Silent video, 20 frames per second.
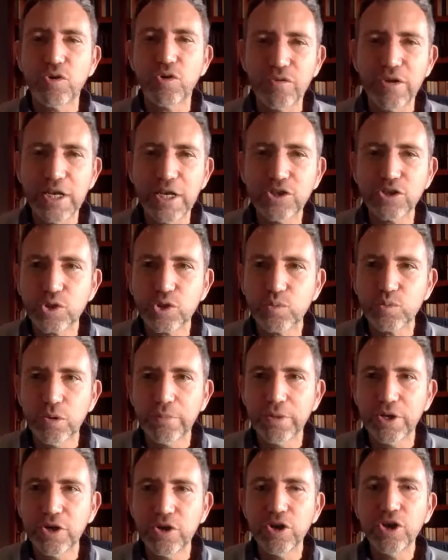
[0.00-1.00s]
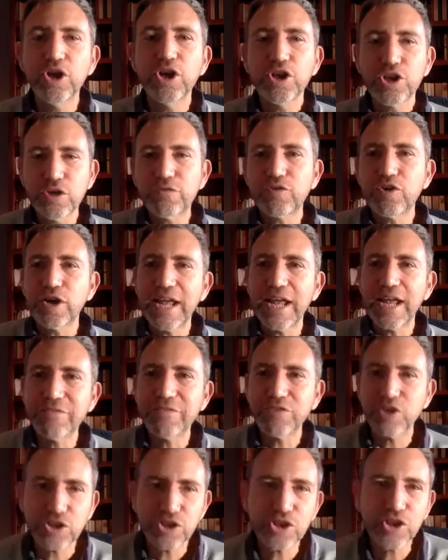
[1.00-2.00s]
a religious woman, you've got to have
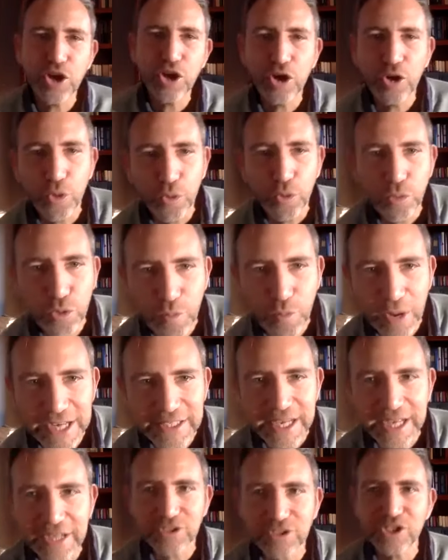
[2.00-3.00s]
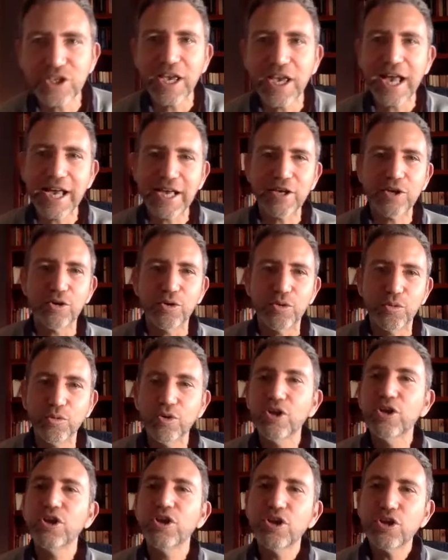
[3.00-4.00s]
your skirt all the way down to your ankle.
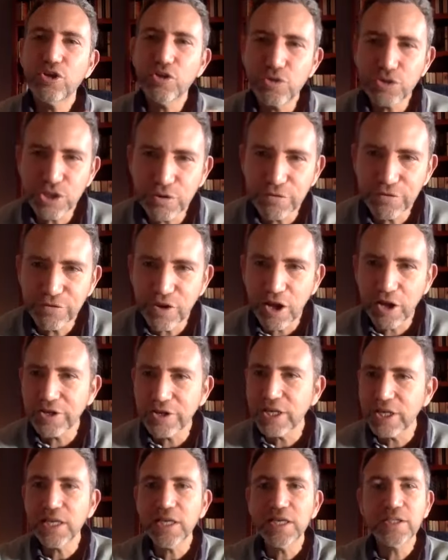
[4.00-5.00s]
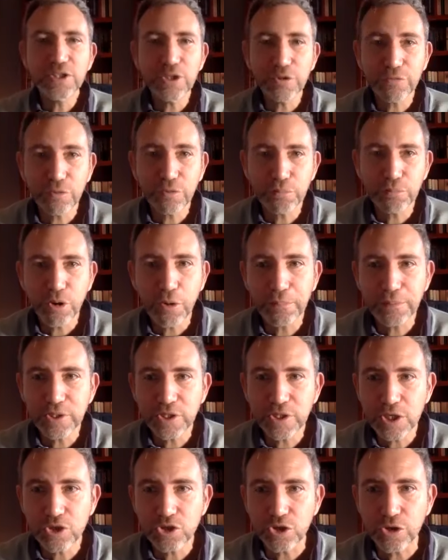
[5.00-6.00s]
You're Sephardi, different
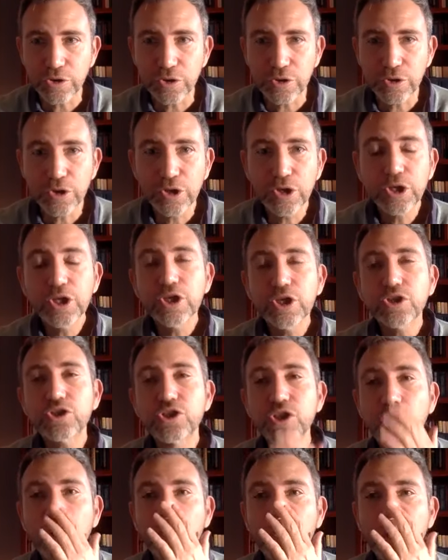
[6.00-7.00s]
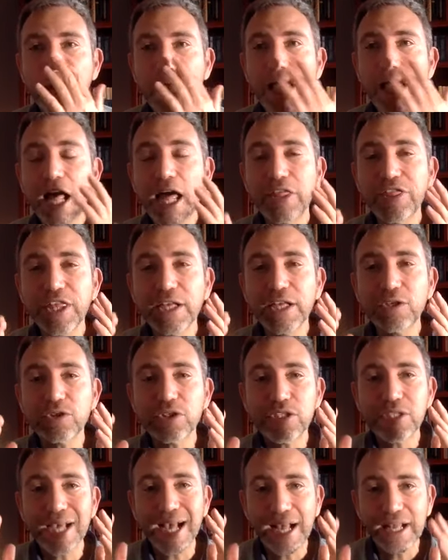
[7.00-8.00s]
proposition. So I think
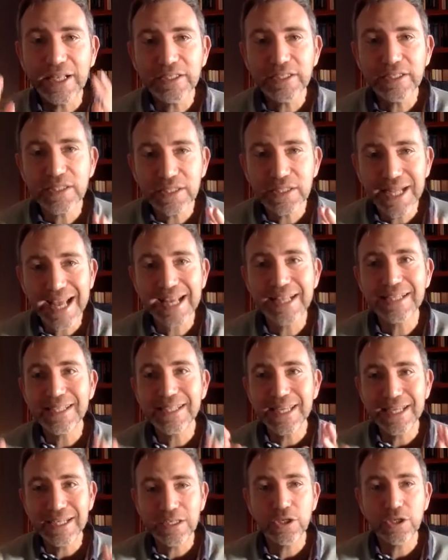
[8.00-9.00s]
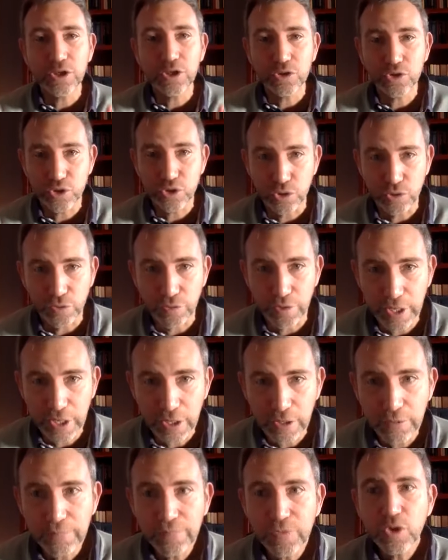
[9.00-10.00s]
to understand Indian Jewry,
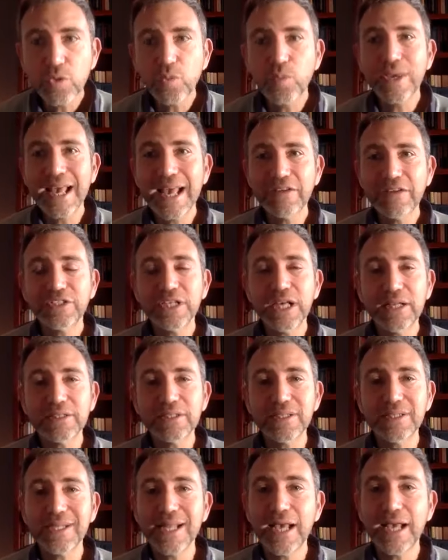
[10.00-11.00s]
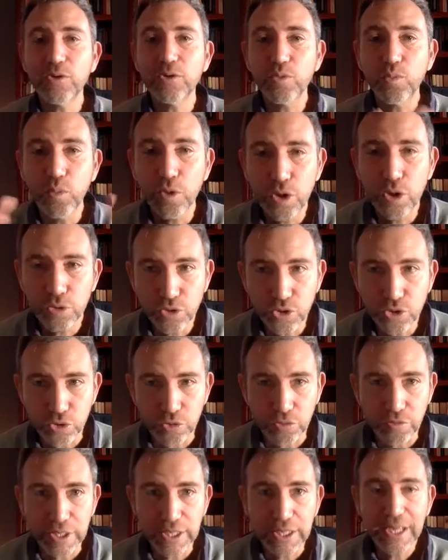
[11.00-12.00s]
we have to understand world
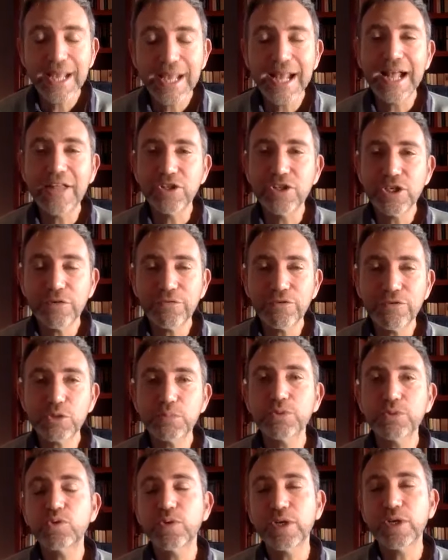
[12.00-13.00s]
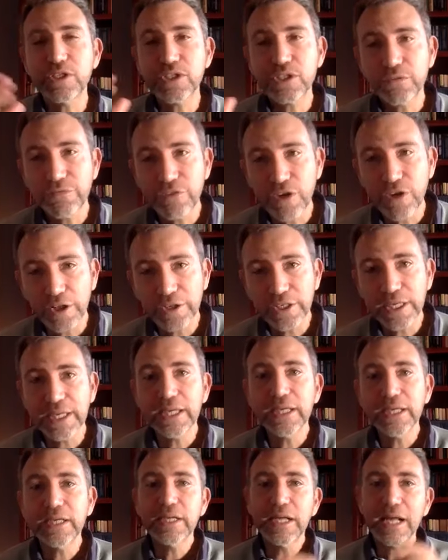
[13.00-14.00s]
Jewry and the difference between Sephardi
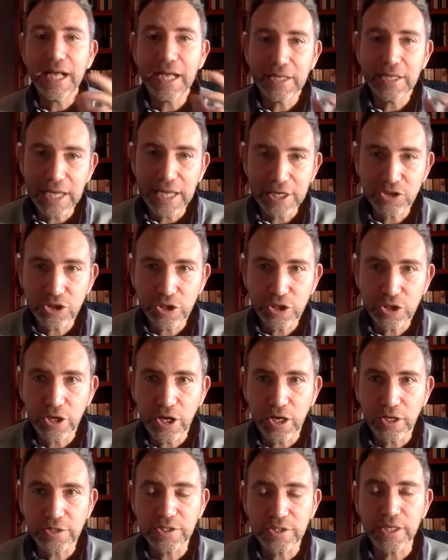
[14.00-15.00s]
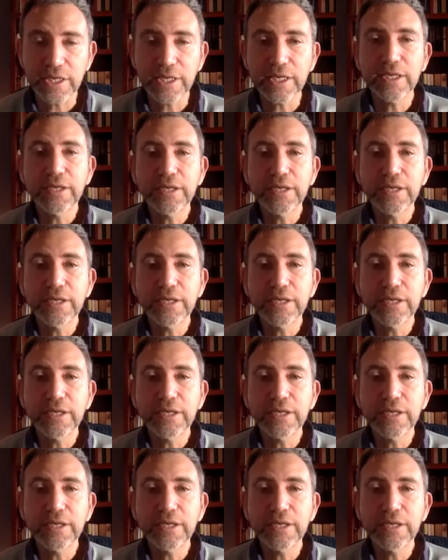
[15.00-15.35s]
and Ashkenazi.